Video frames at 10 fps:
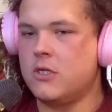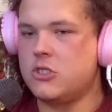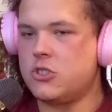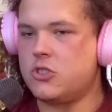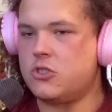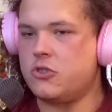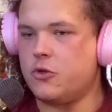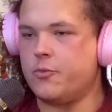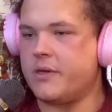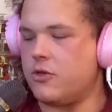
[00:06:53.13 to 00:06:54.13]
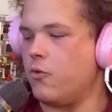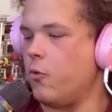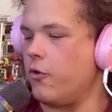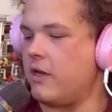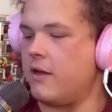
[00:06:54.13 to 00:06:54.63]
stupid and
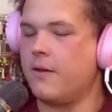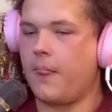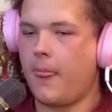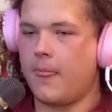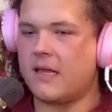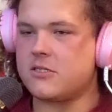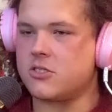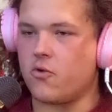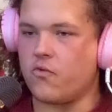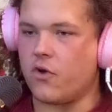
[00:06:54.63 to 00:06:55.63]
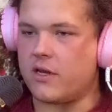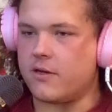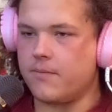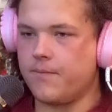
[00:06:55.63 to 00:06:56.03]
horny. That's so funny.